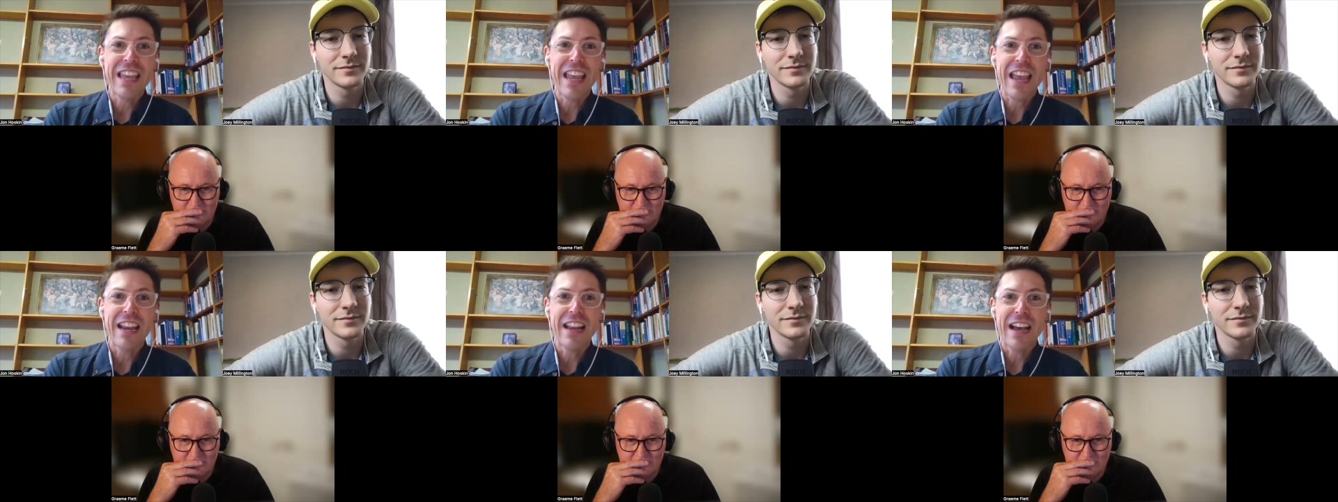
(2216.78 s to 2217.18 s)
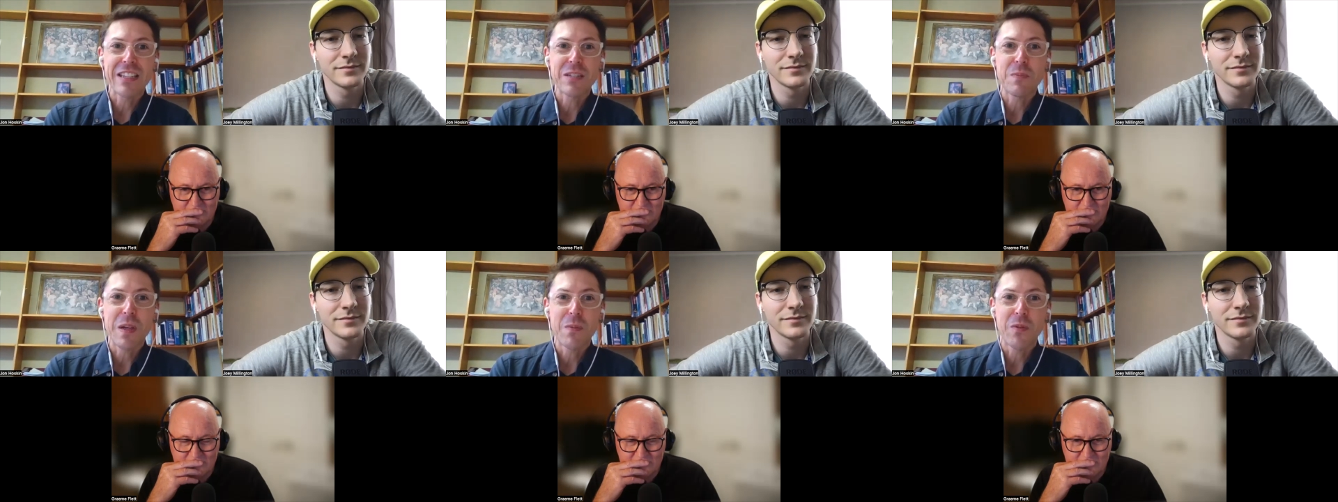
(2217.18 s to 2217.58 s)
Speaker 1: and
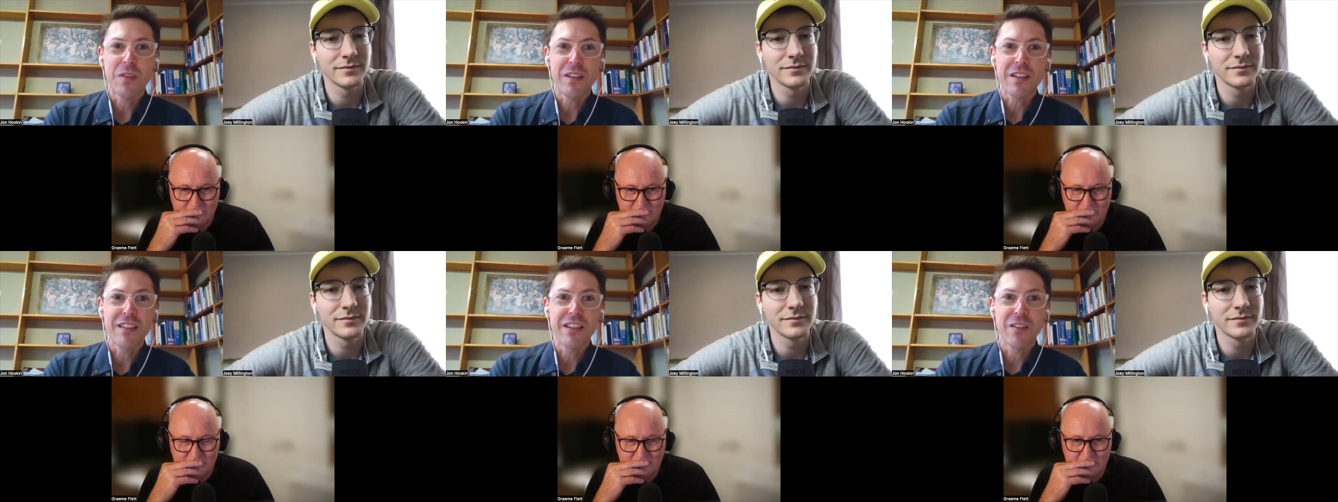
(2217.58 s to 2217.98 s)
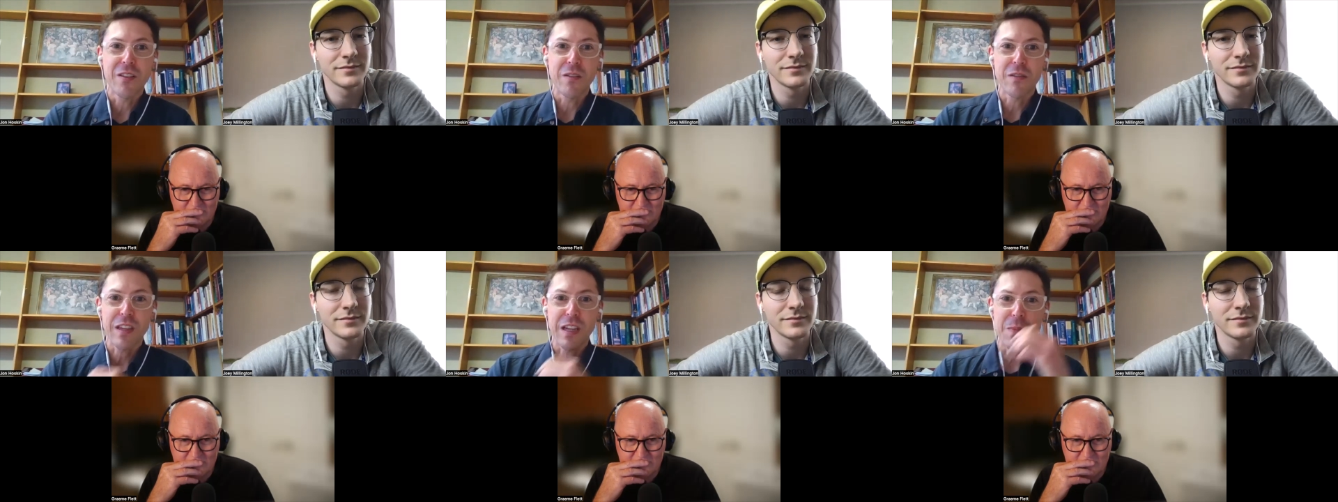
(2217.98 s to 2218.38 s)
ask people to, you
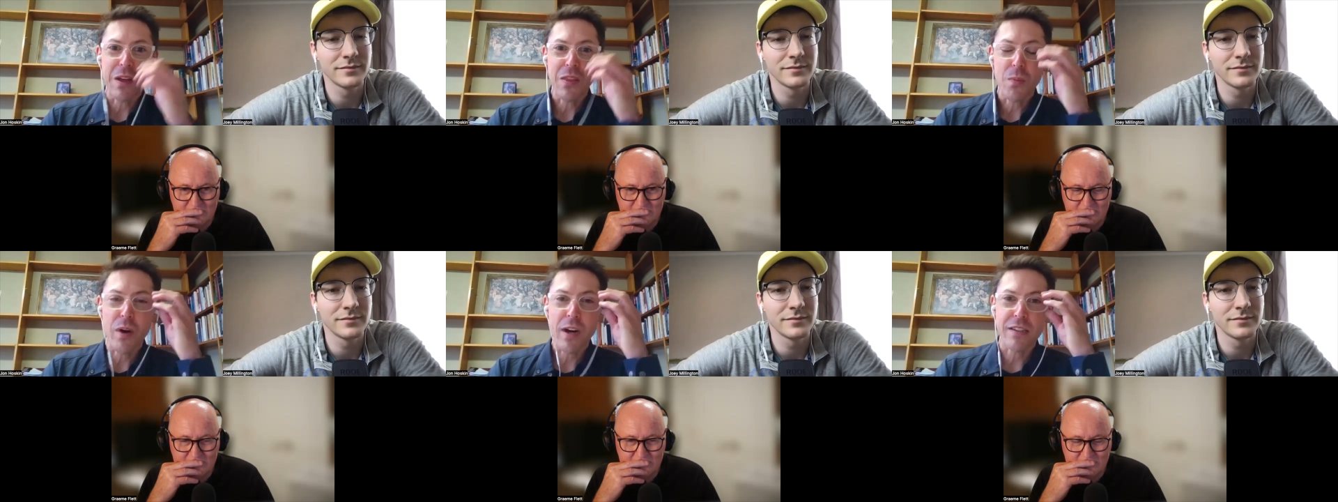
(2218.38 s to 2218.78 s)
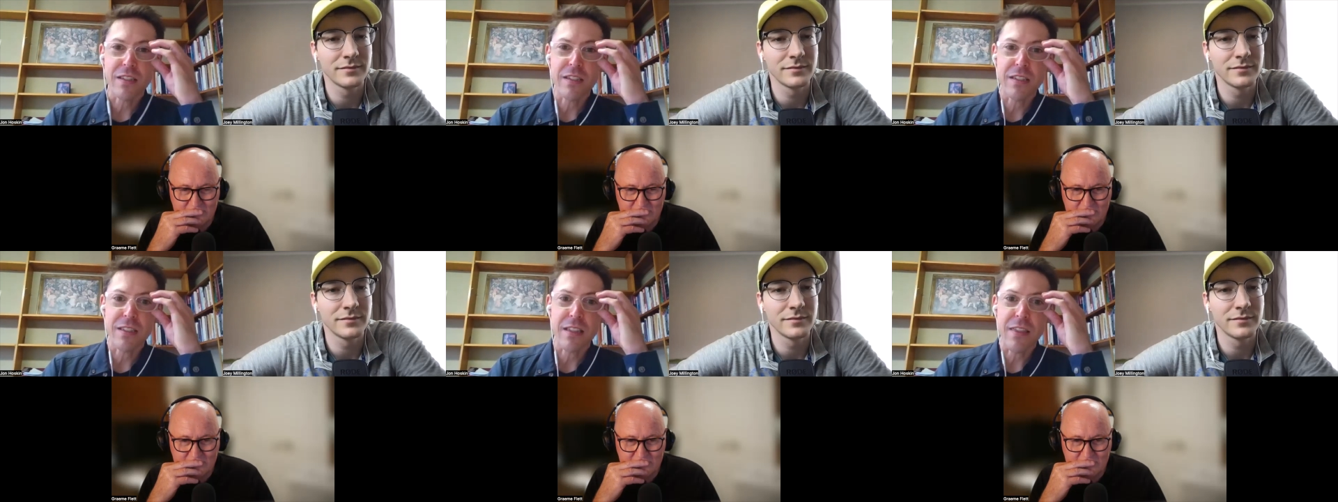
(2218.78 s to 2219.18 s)
know, think about the
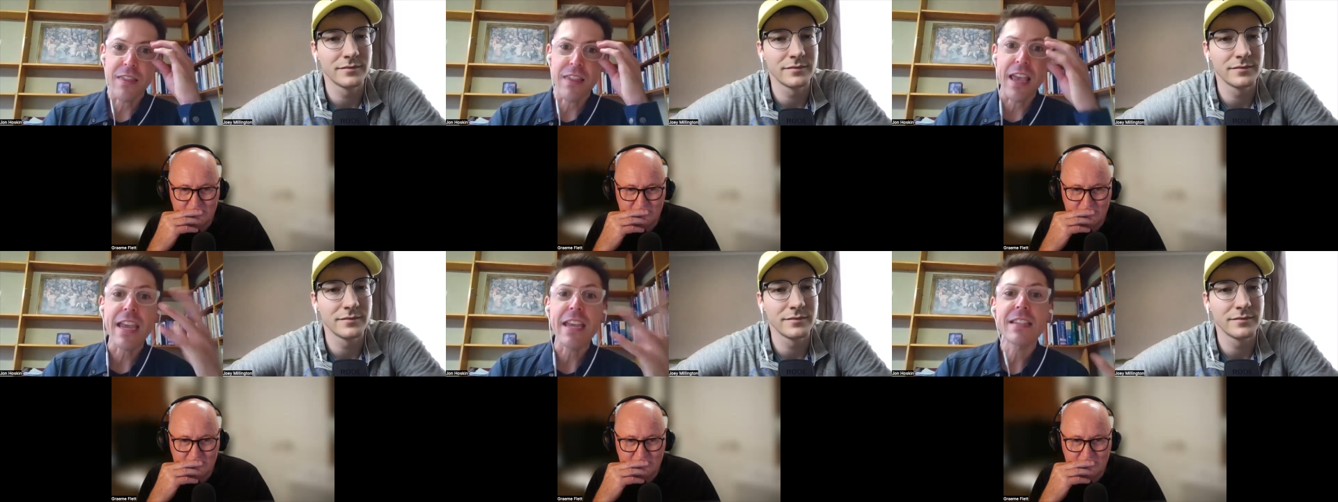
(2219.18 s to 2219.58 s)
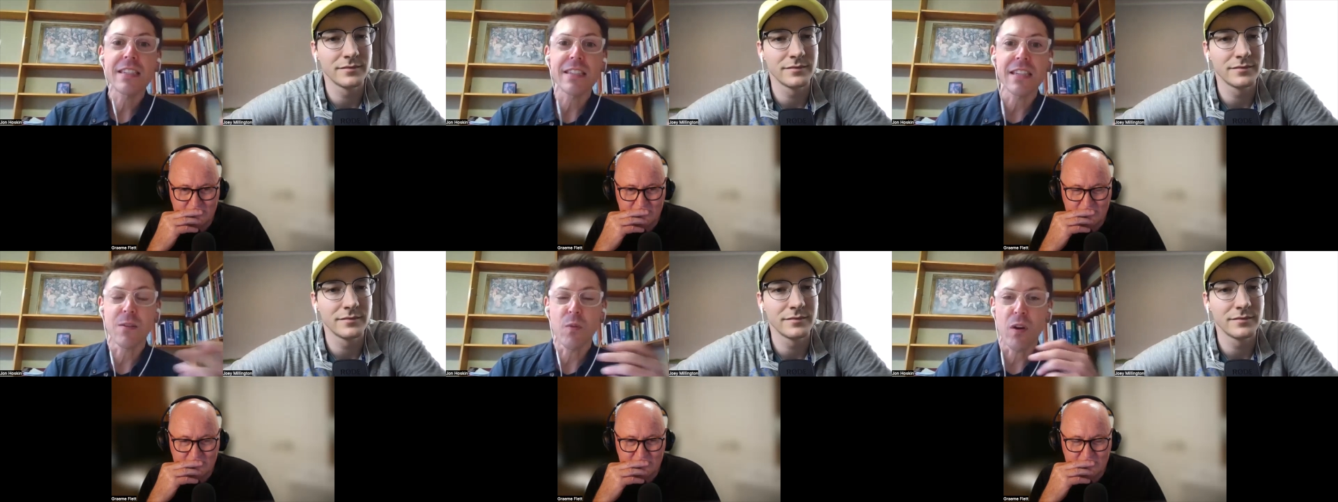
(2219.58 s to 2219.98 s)
practices that they
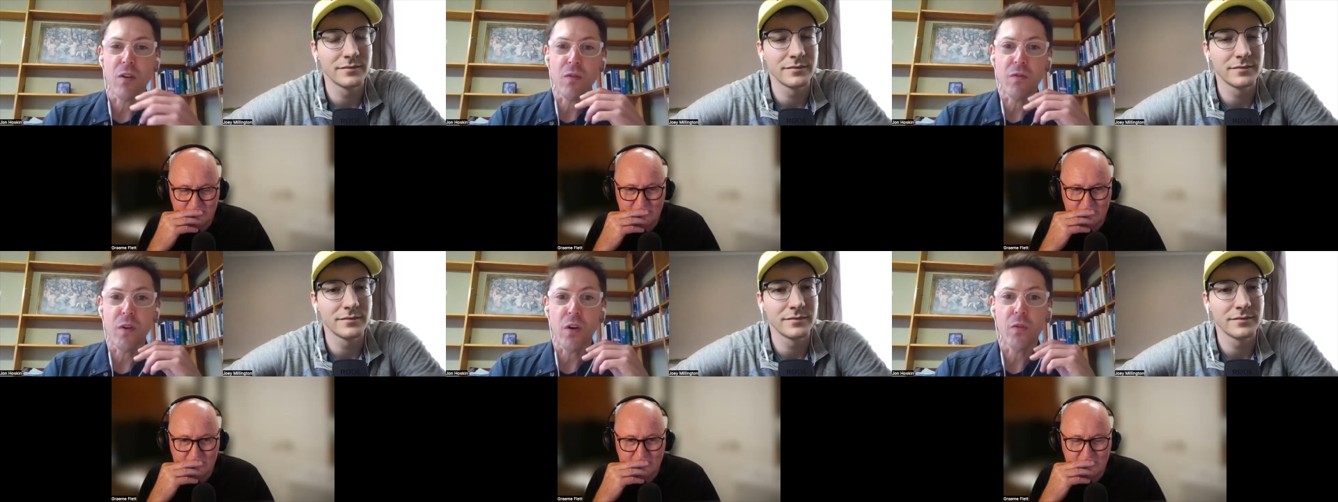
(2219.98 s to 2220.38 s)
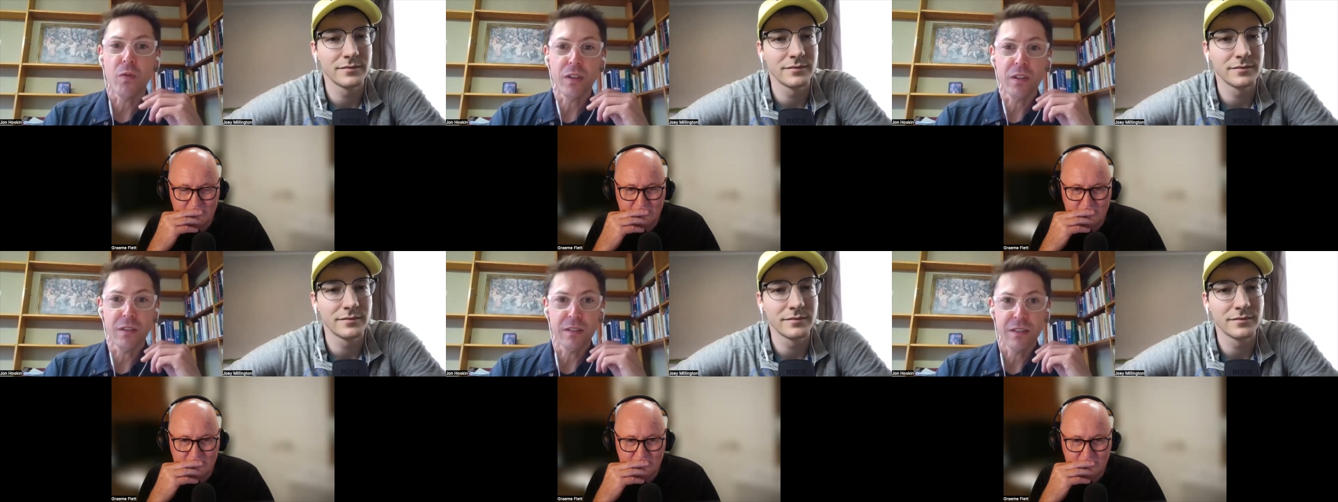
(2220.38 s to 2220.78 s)
see we're
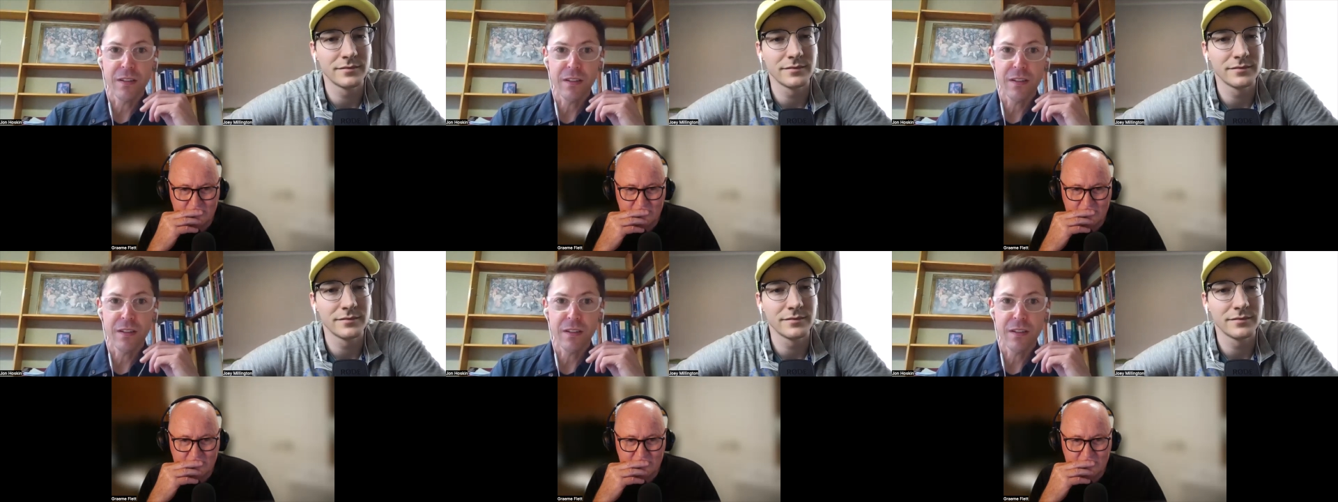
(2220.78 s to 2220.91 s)
involved in,